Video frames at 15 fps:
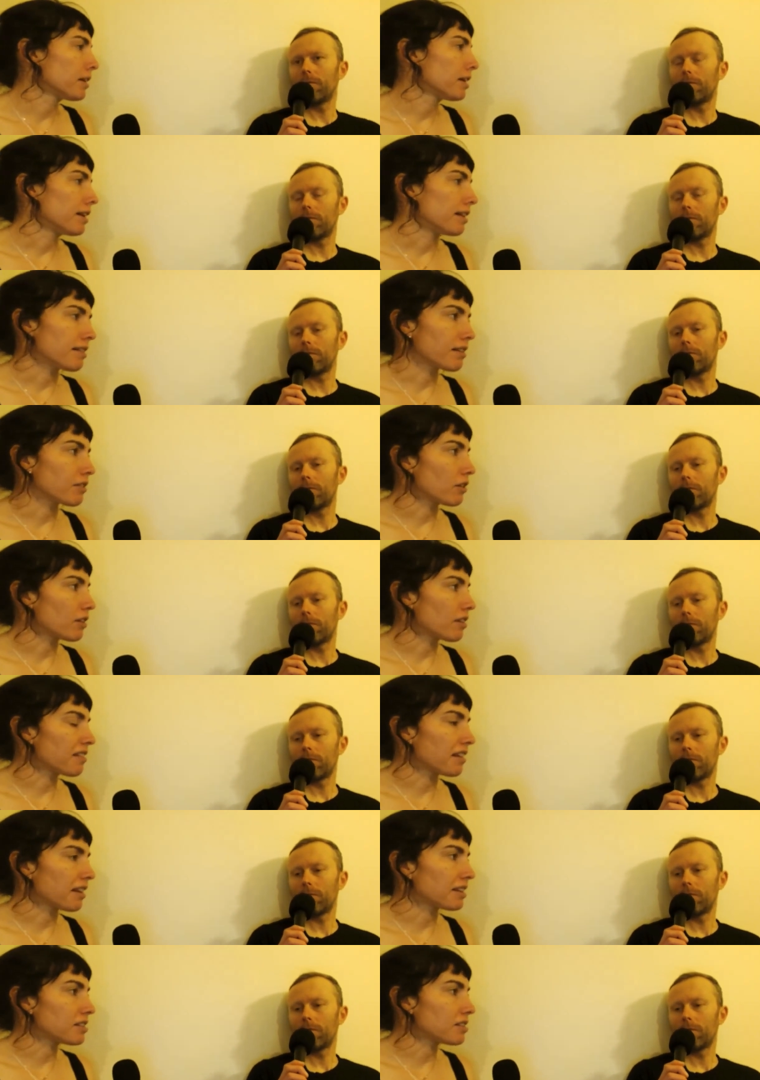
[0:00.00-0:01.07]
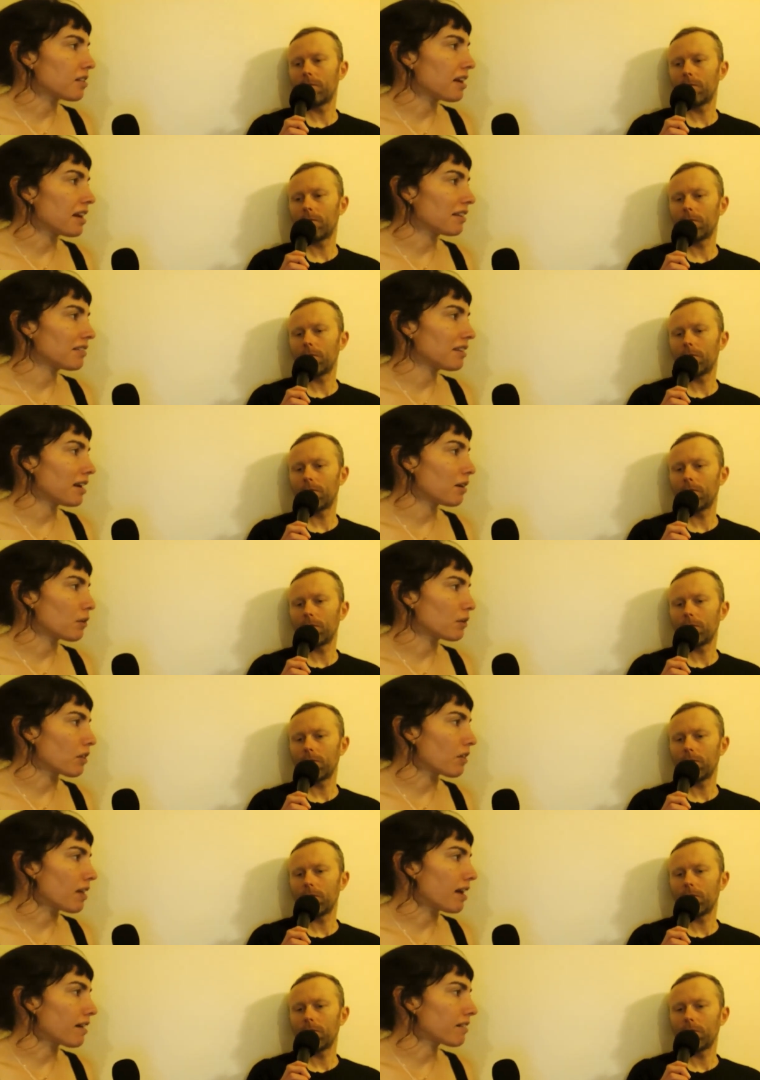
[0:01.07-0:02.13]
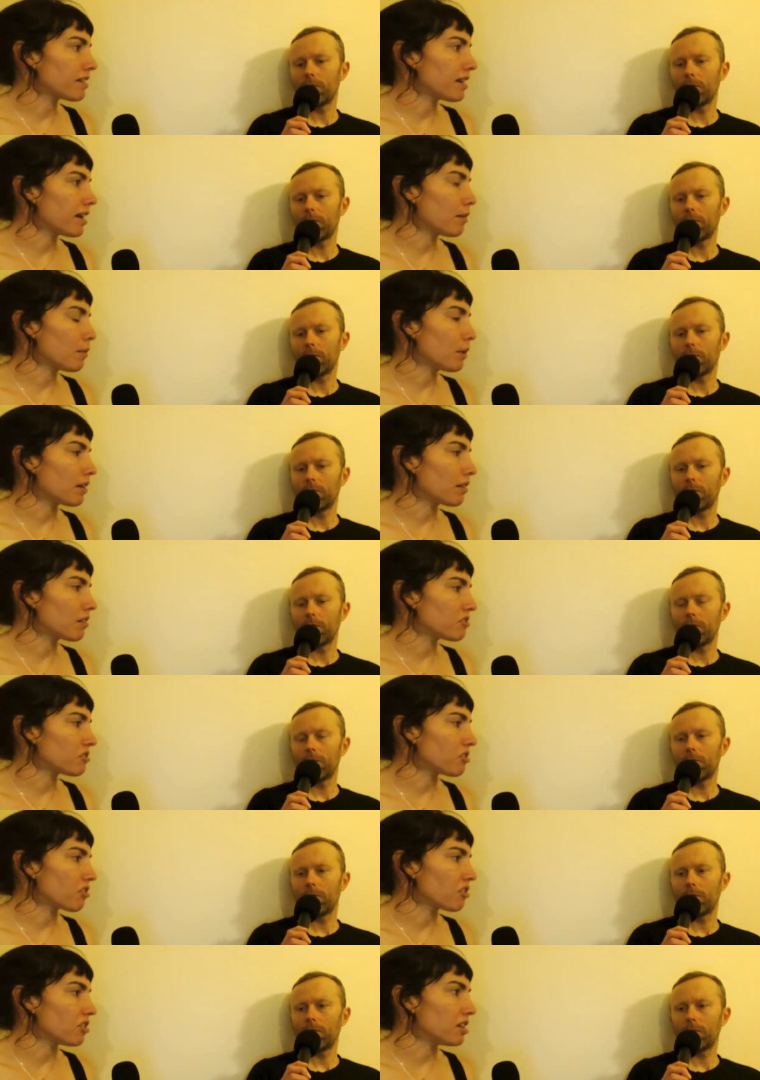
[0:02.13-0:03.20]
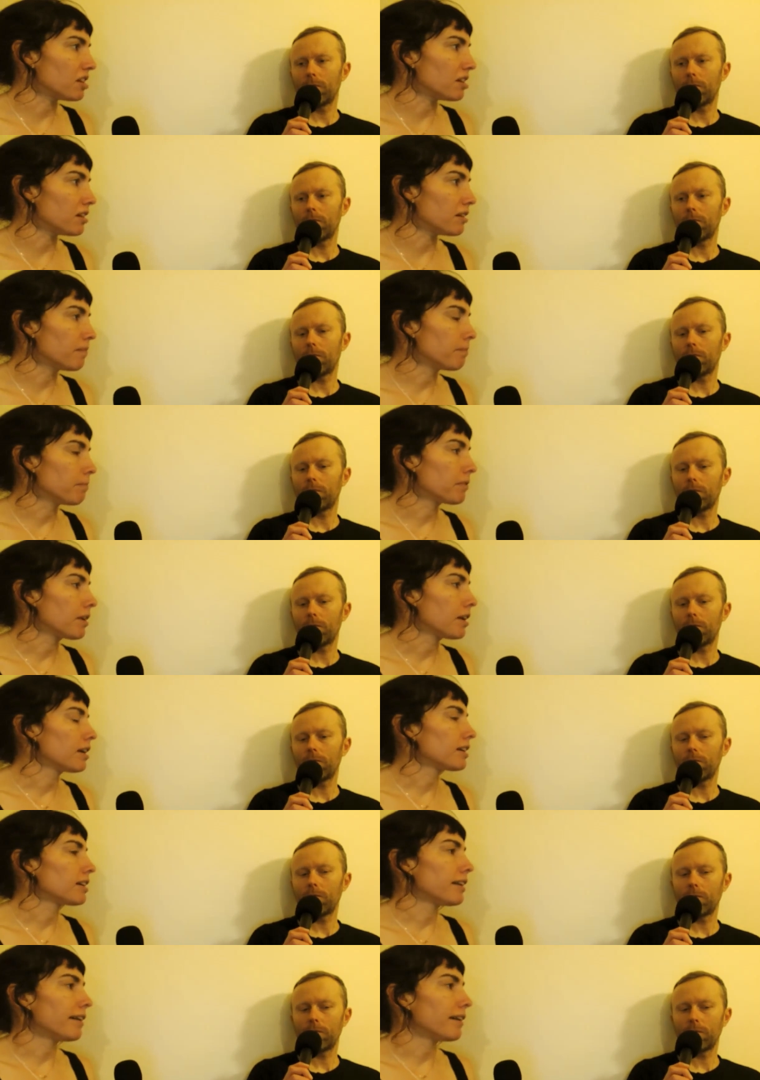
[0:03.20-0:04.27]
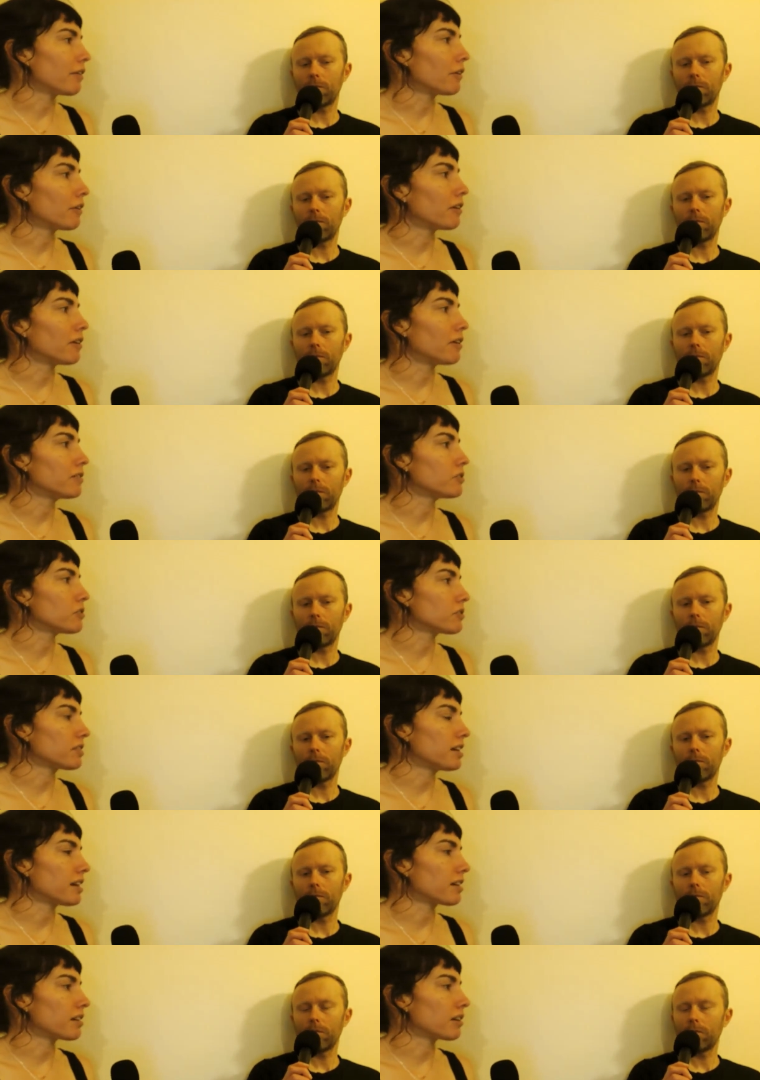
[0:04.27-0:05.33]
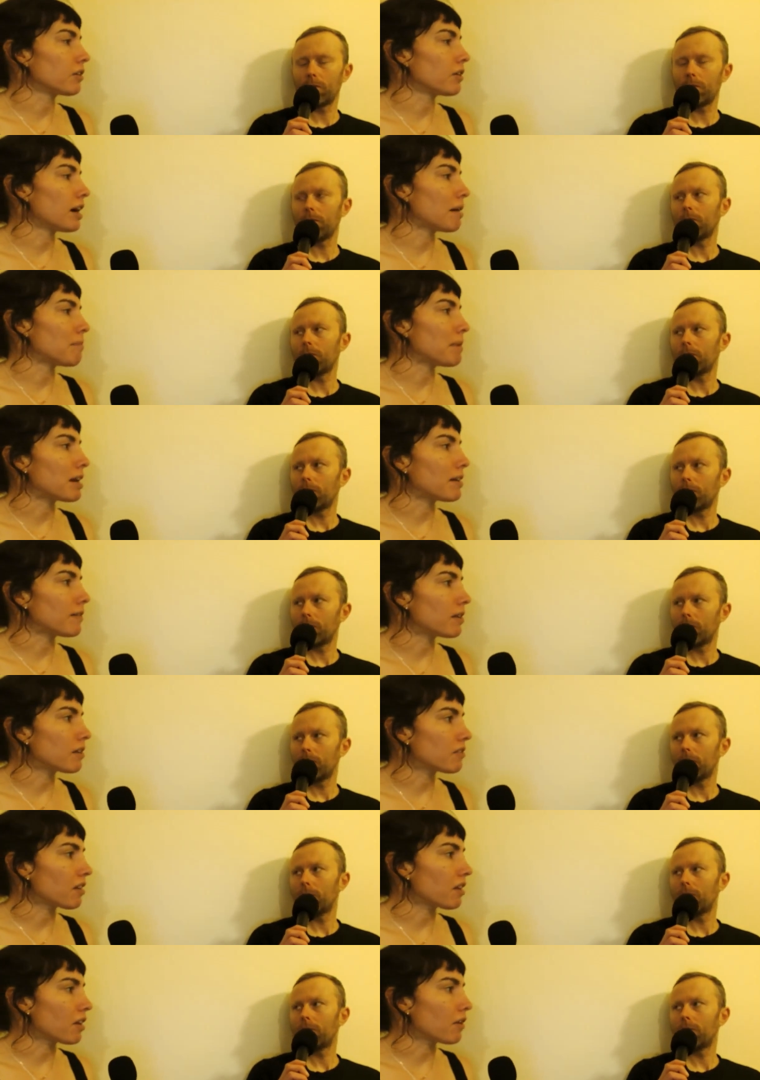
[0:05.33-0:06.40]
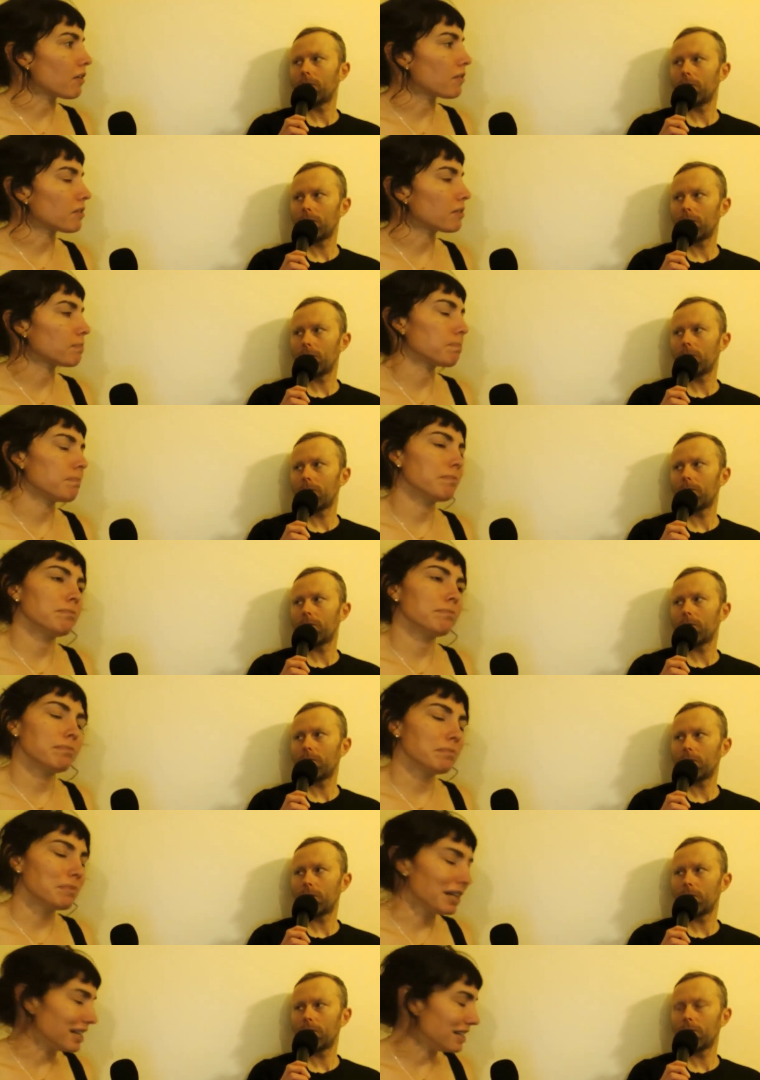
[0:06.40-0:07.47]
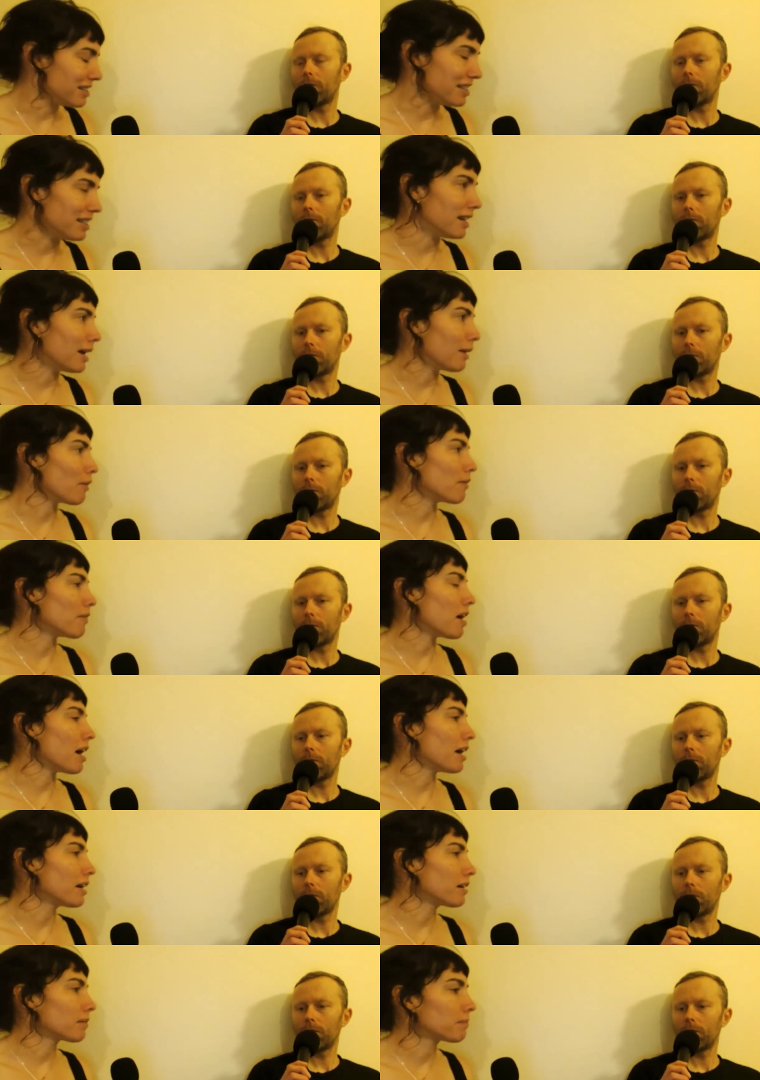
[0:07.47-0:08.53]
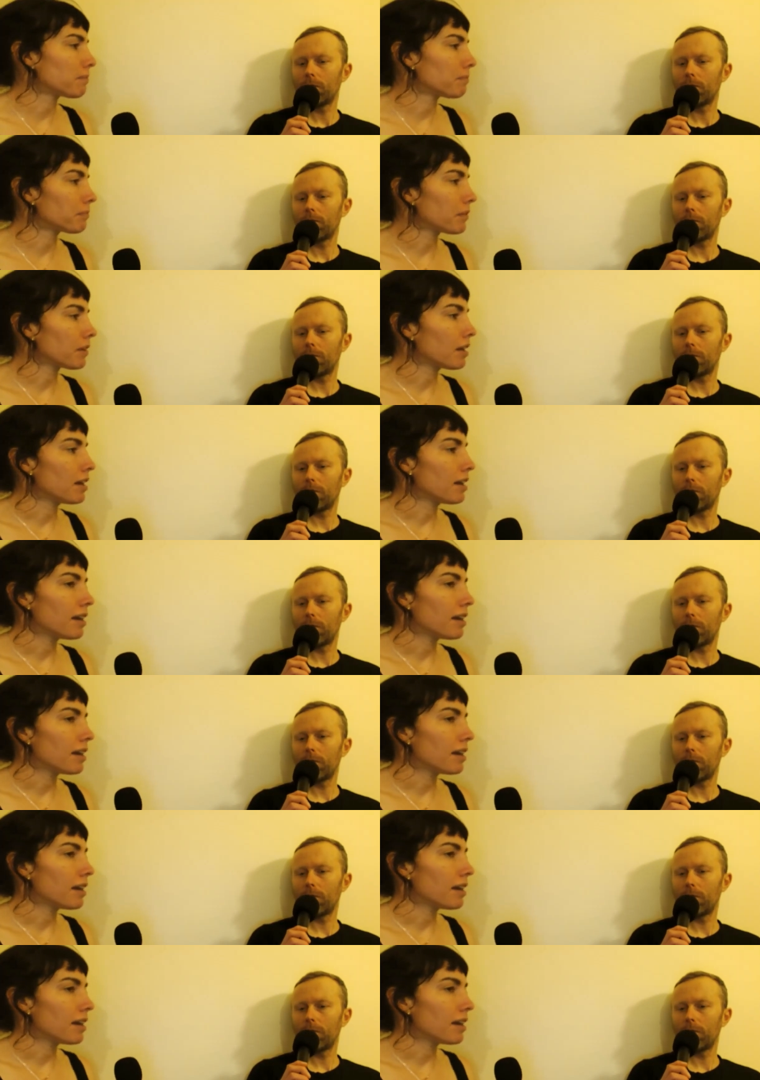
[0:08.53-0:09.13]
Speaker 1: Mm-hmm. It's either the second to last day or the last day where it's just the killer just kick the crap out of ourselves 18 hour ride. Mm-hmm.